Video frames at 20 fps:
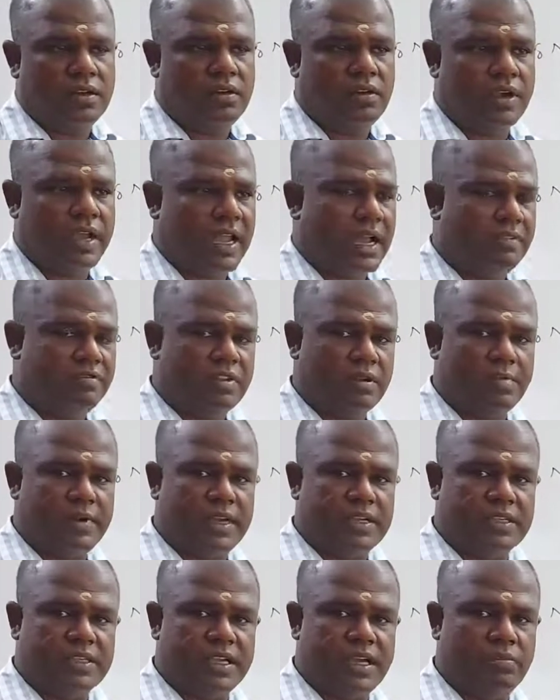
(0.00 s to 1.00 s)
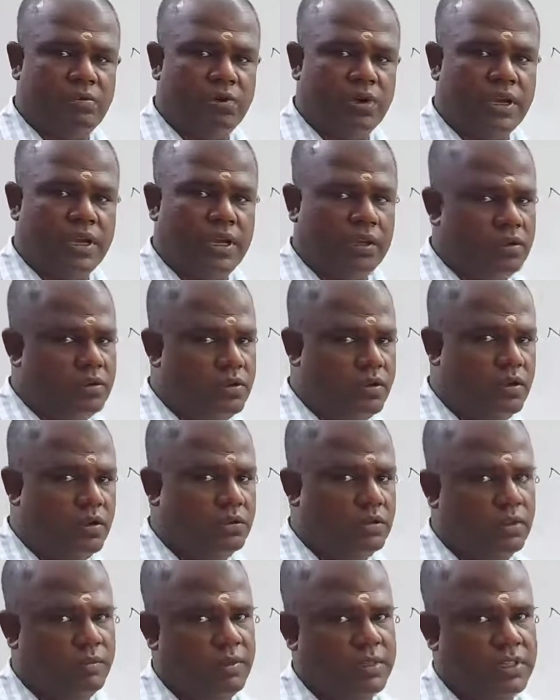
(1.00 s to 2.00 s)
Okay, after passing ammonia, you
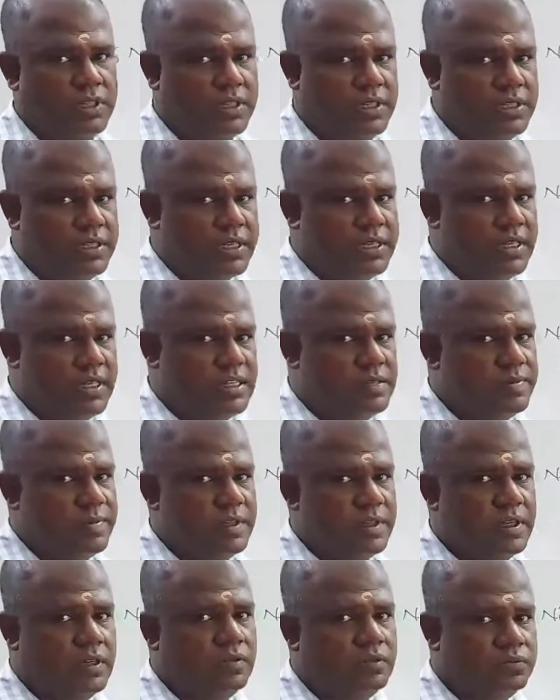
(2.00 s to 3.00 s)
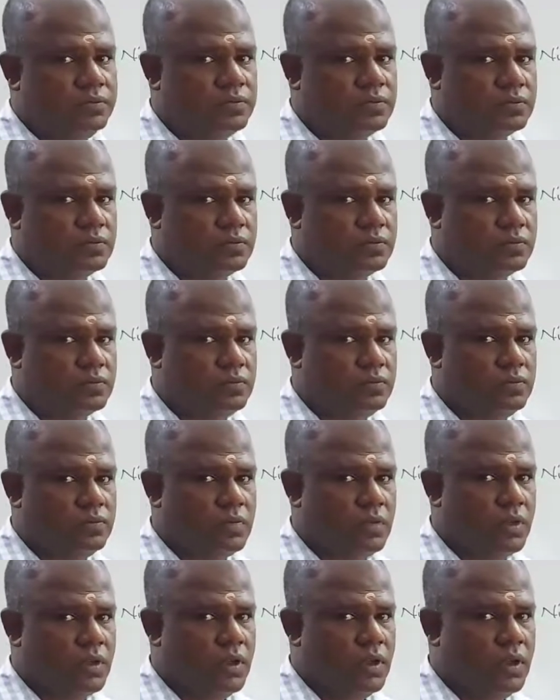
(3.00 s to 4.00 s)
know the method, Geldahl's method.
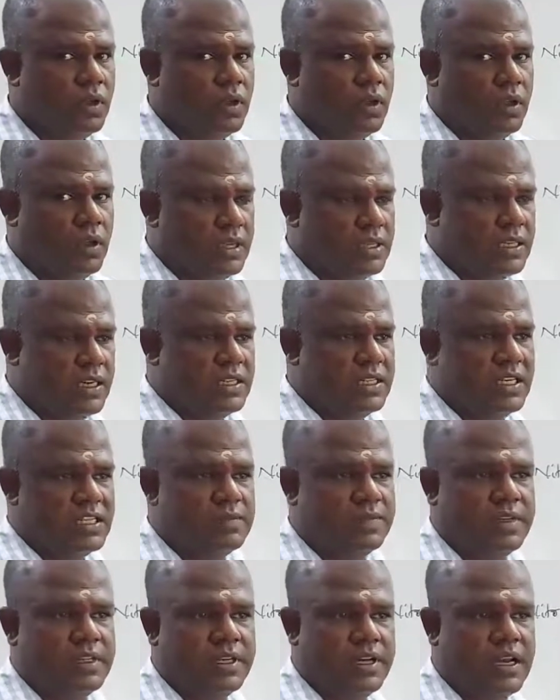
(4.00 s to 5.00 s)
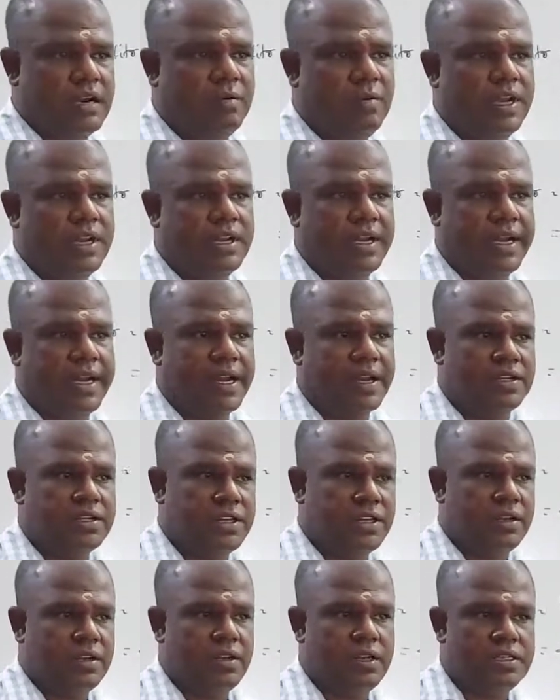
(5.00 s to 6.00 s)
In Geldahl's method, complete
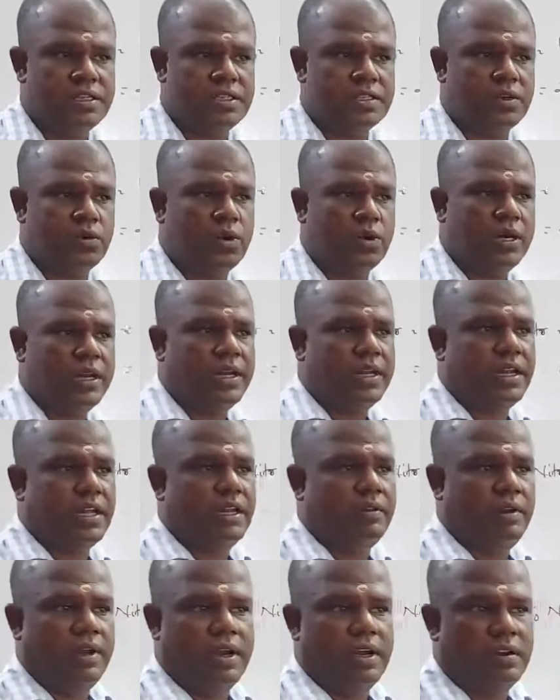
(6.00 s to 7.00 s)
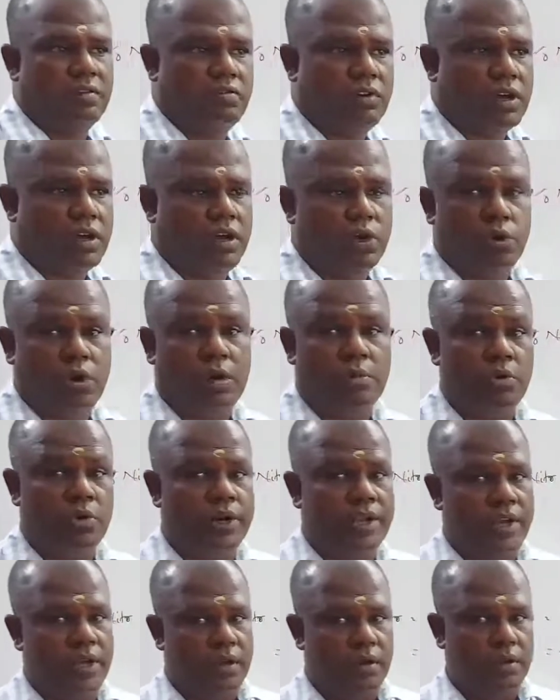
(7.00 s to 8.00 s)
nitrogen is quantitatively converted to
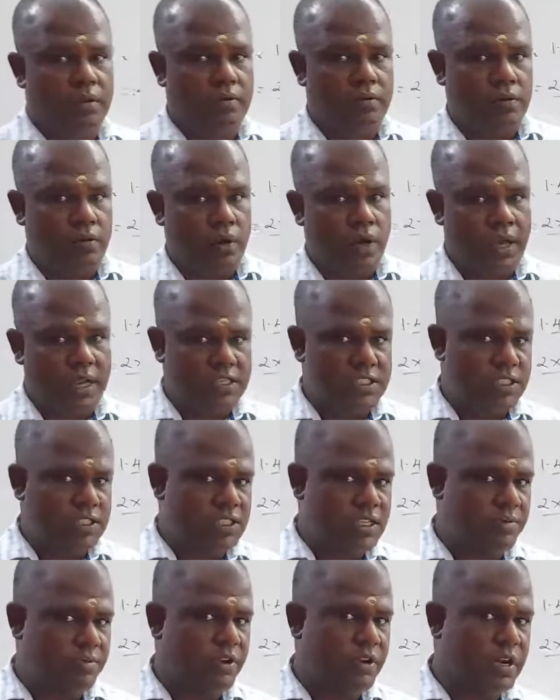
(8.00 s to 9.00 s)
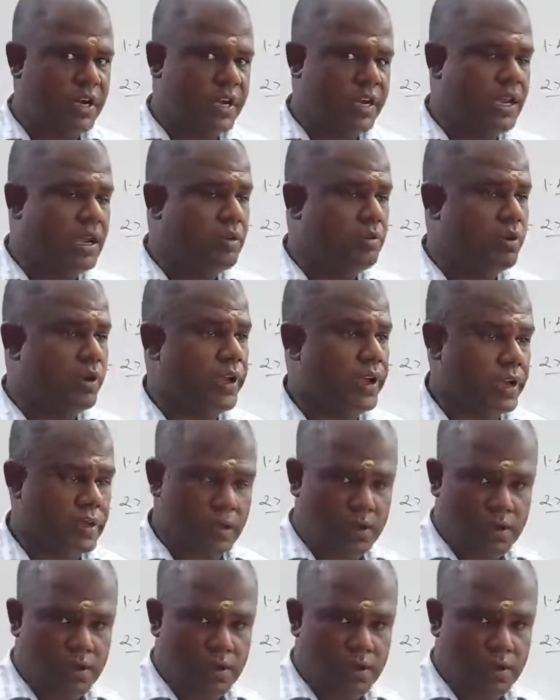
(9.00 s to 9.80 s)
ammonia. Last step you are getting ammonia.